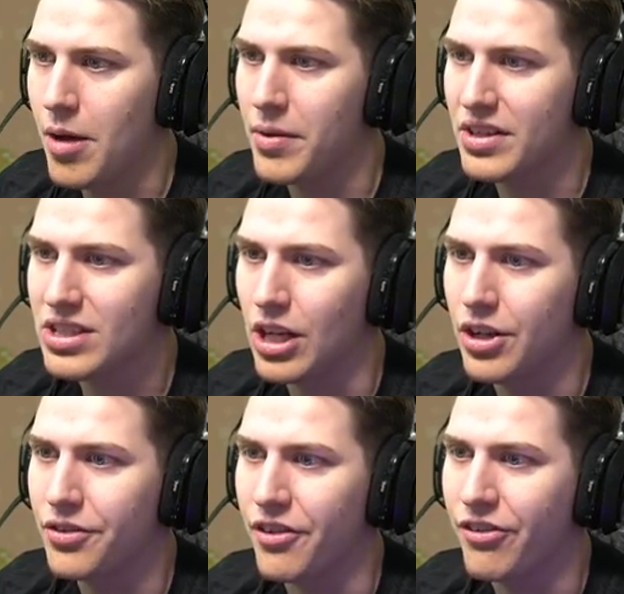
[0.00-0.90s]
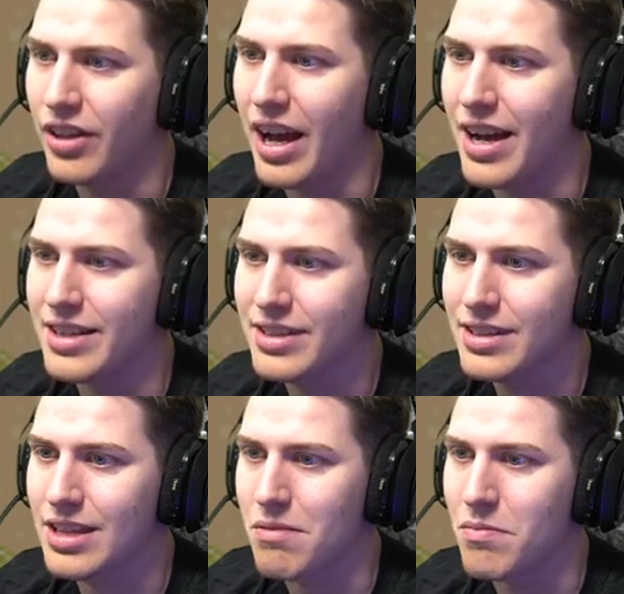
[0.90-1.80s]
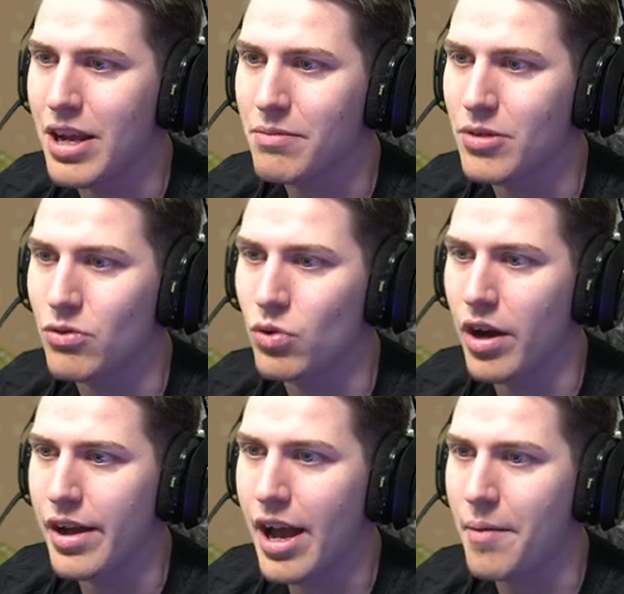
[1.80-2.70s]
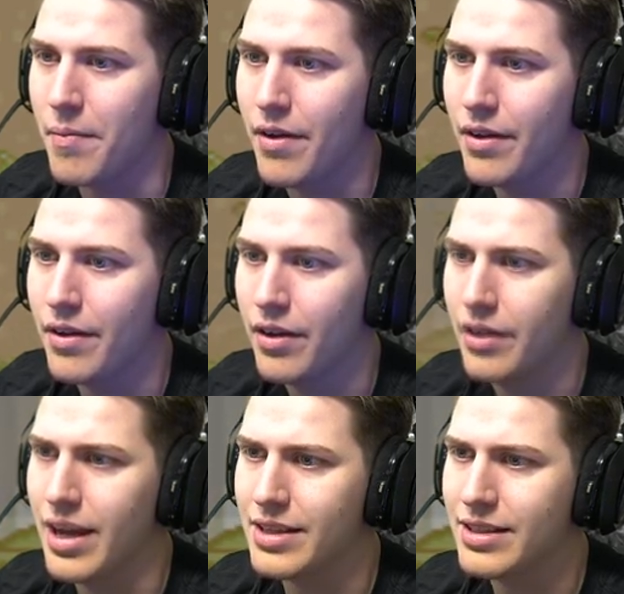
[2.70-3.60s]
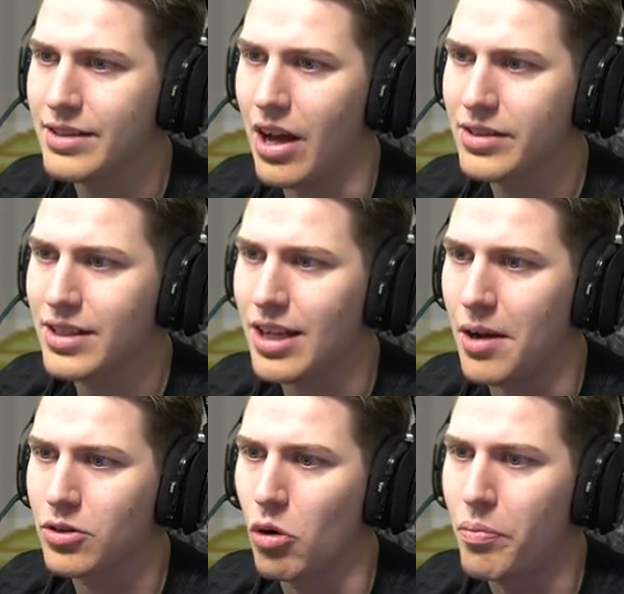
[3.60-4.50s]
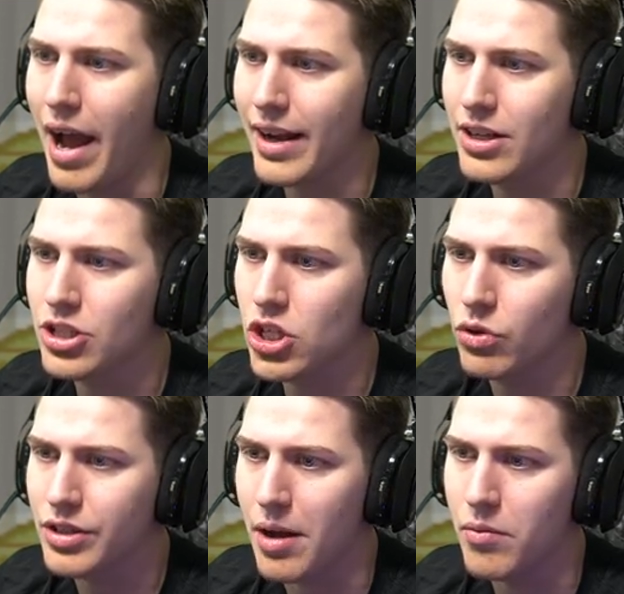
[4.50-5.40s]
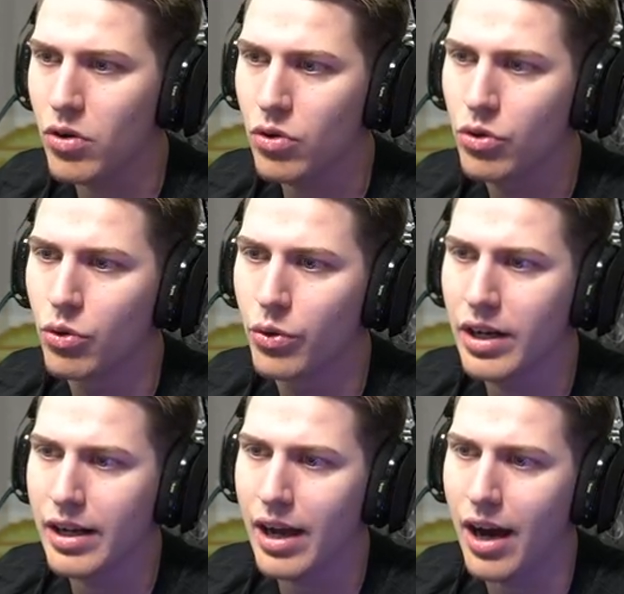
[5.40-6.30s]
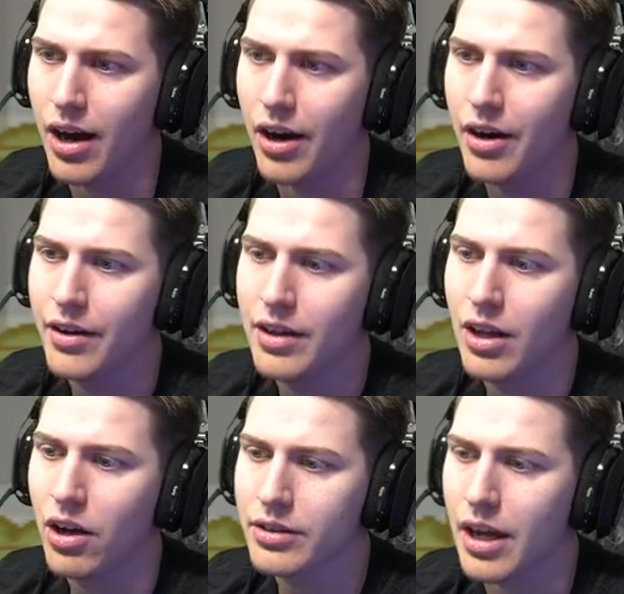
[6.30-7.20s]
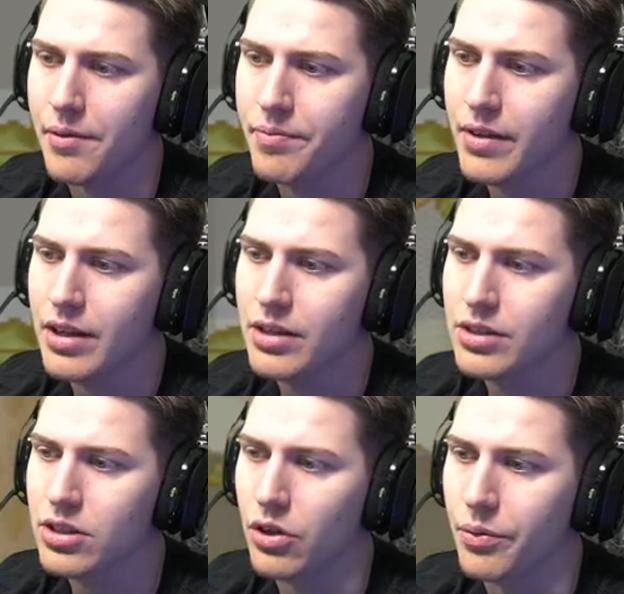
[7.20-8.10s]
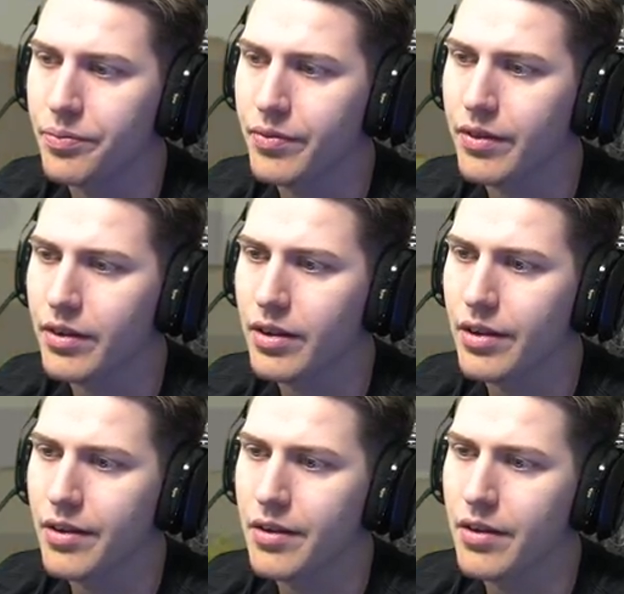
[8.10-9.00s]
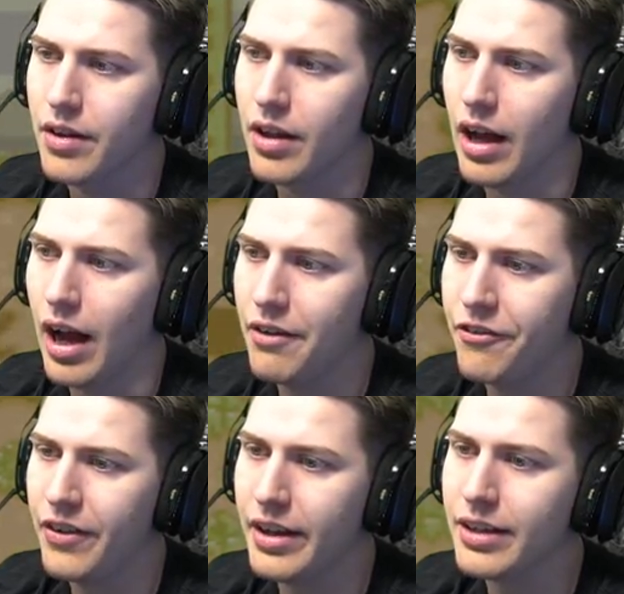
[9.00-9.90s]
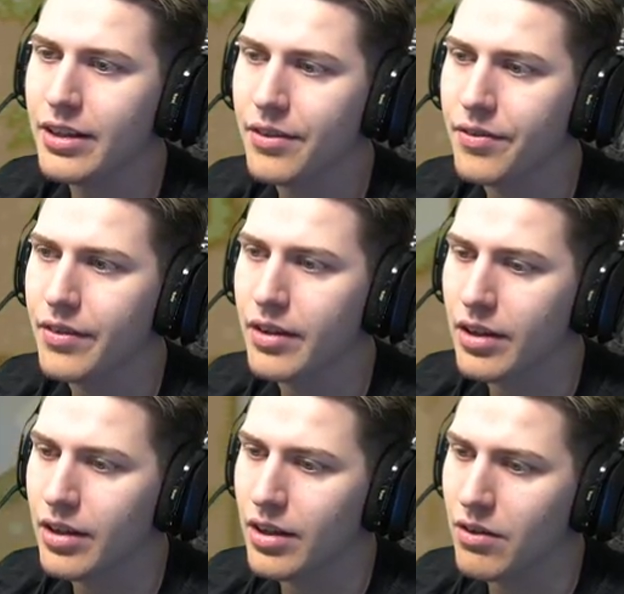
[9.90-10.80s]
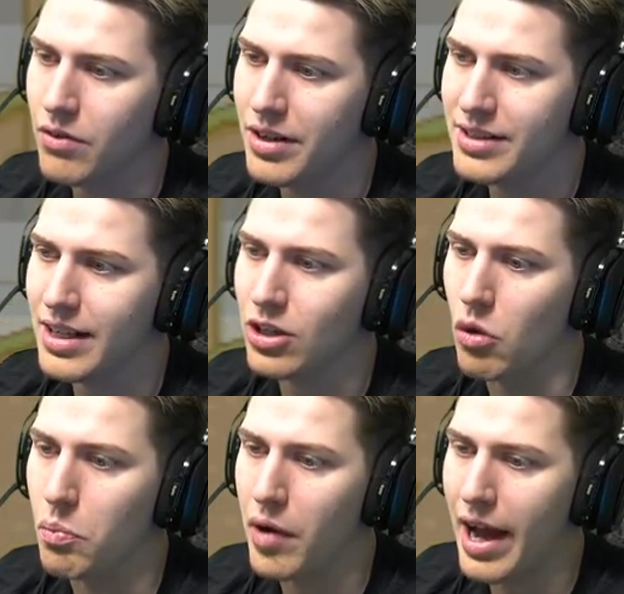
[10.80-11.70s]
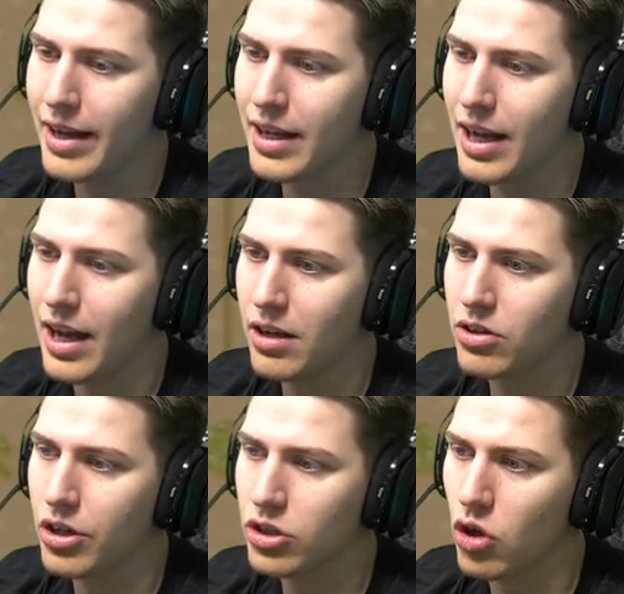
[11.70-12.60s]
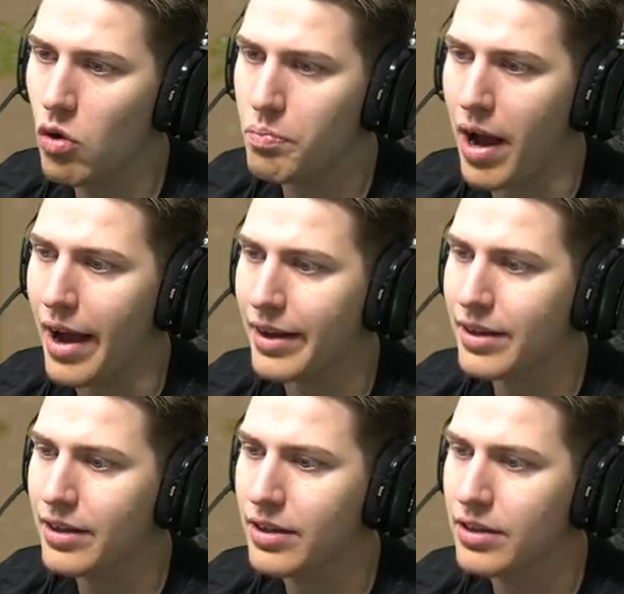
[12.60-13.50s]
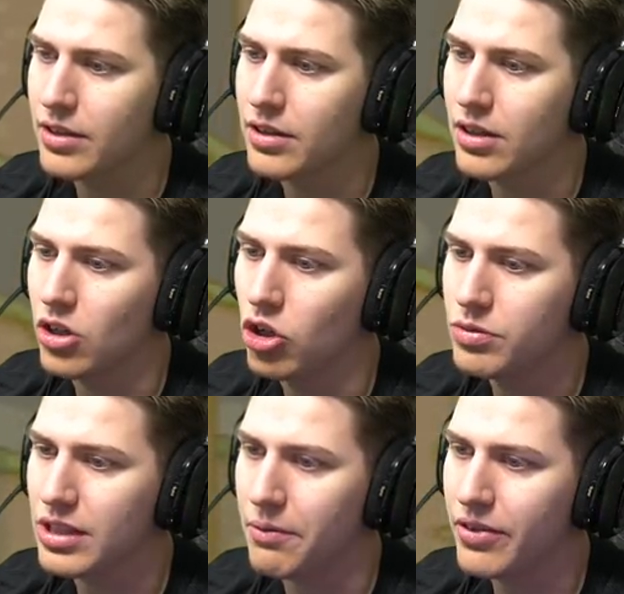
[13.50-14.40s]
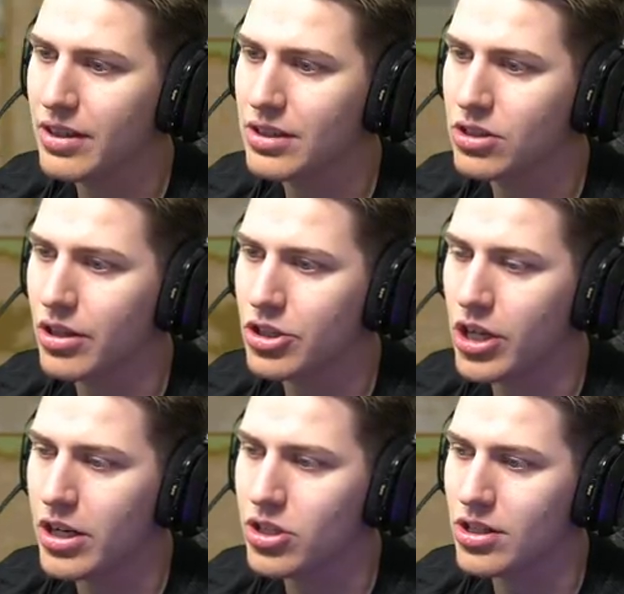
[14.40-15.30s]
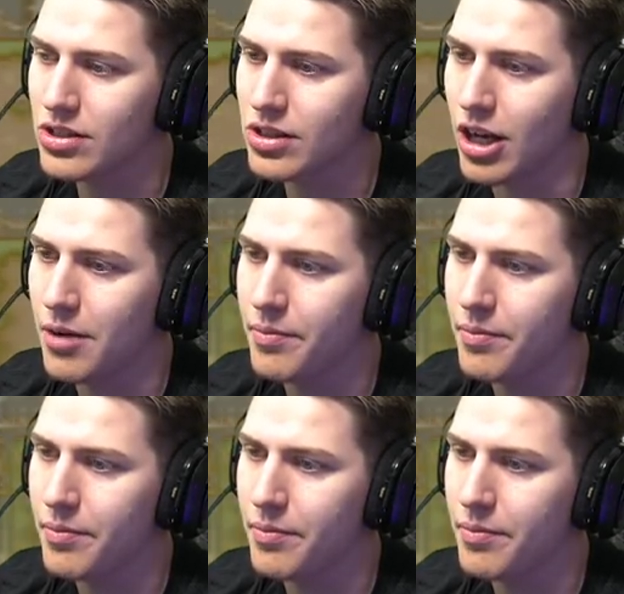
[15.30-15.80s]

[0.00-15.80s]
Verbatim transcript: Remember the sound of the flies. They made me who I am. Oh yes, now's the time. Go back and show them who you really are. Okay, so. I think when they say go back, I gotta go back. Hope something is gonna change this